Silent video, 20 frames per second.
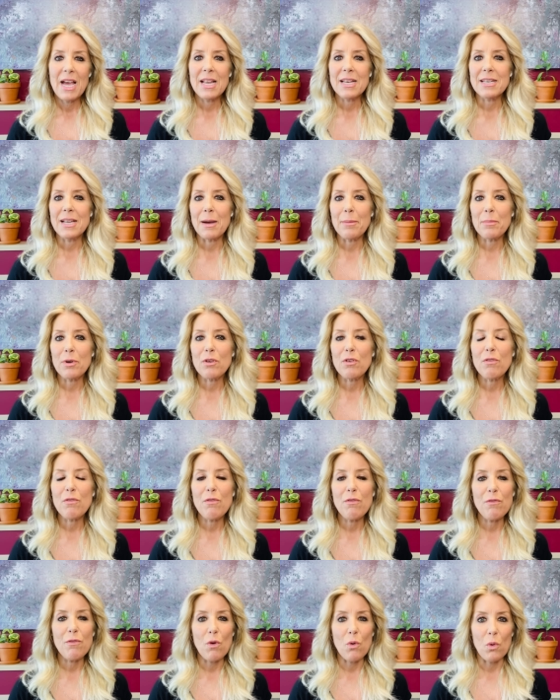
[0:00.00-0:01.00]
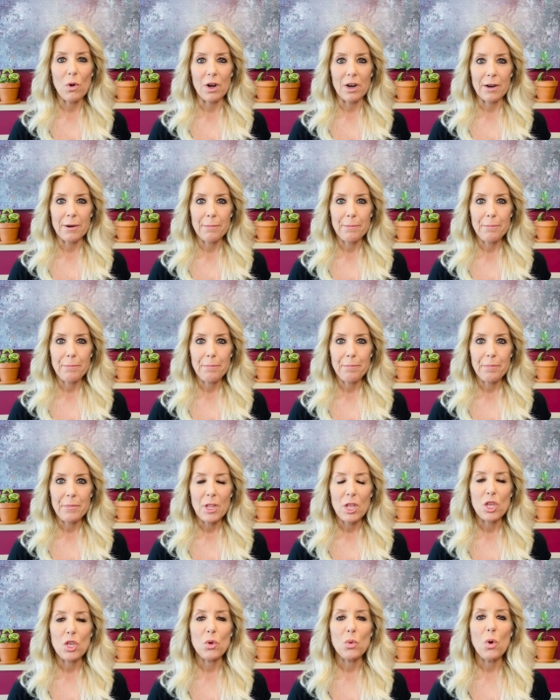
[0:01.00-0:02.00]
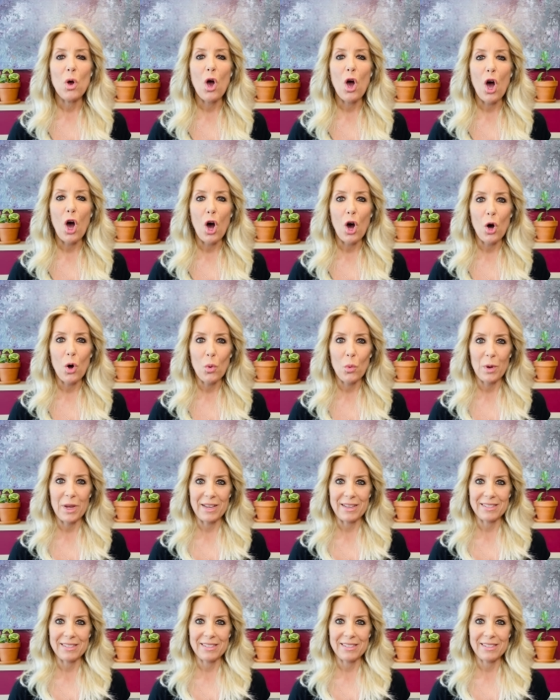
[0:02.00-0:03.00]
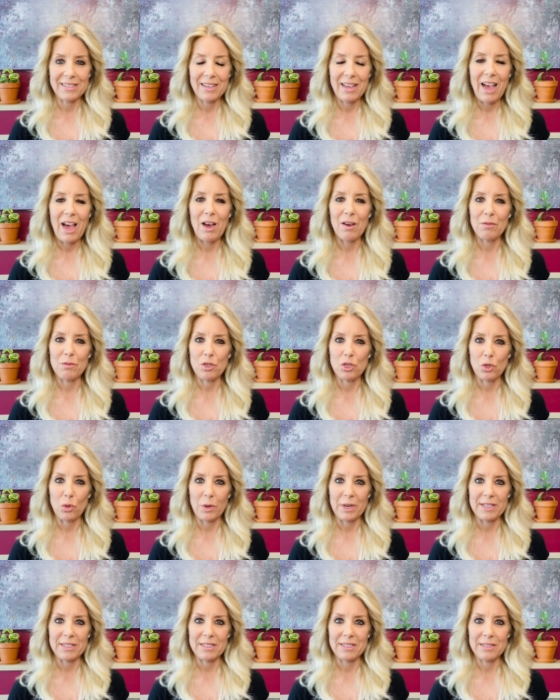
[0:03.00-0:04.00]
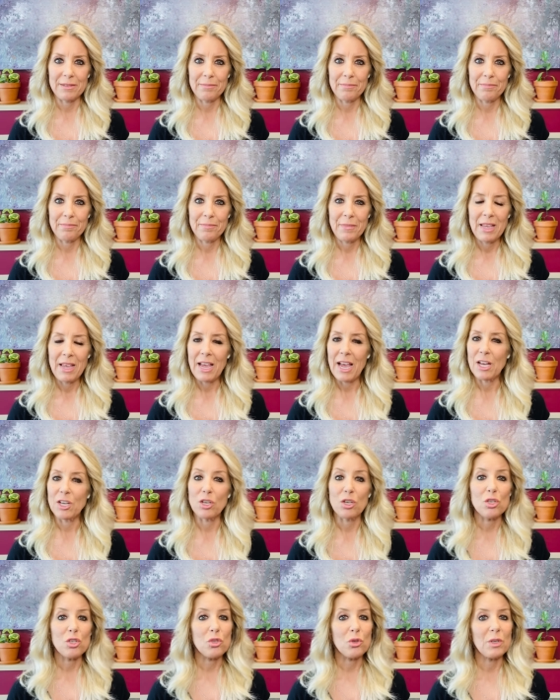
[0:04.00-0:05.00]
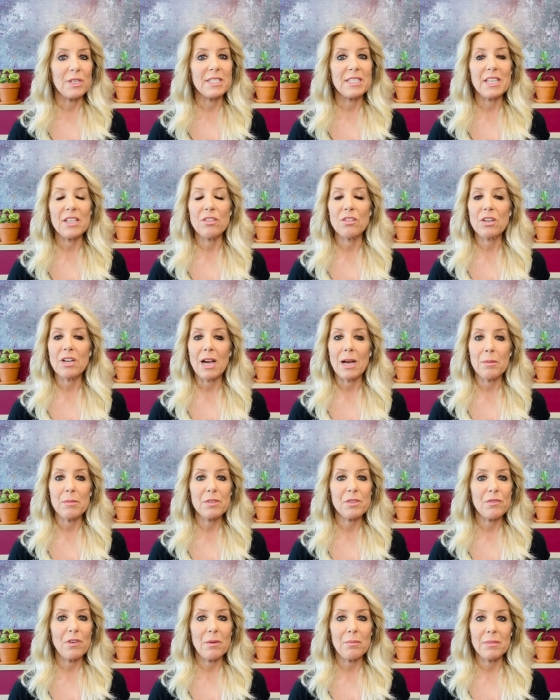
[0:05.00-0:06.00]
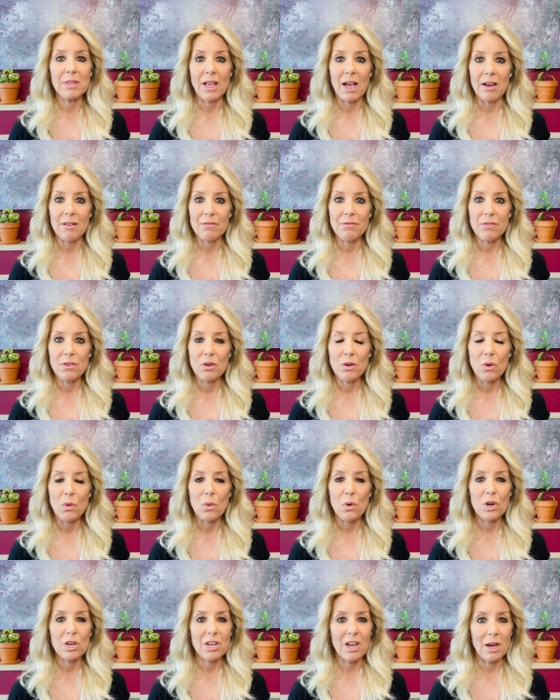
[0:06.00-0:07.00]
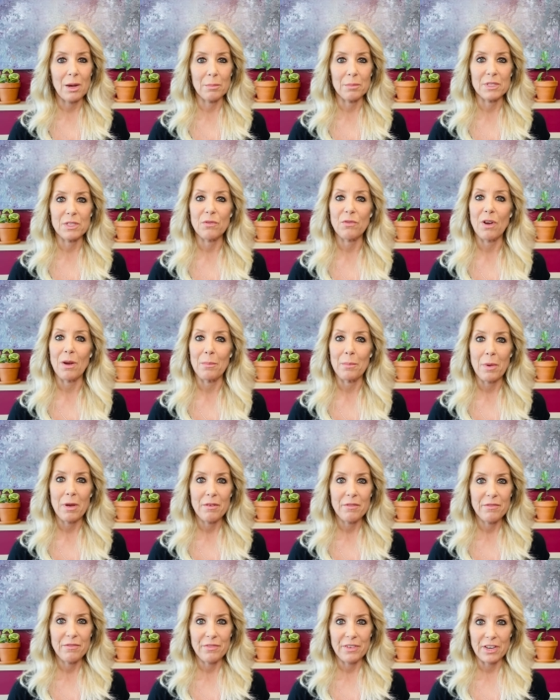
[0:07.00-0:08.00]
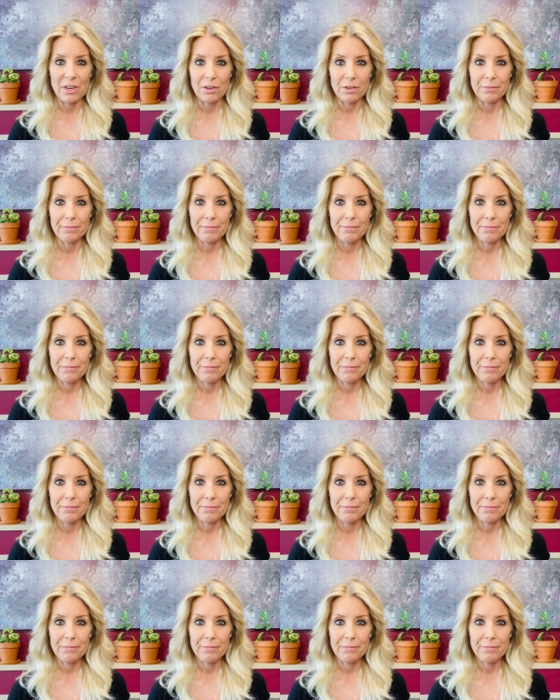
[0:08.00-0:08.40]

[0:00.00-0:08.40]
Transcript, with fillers: Number four, you always have choice, and your choice either comes from love or it comes from fear.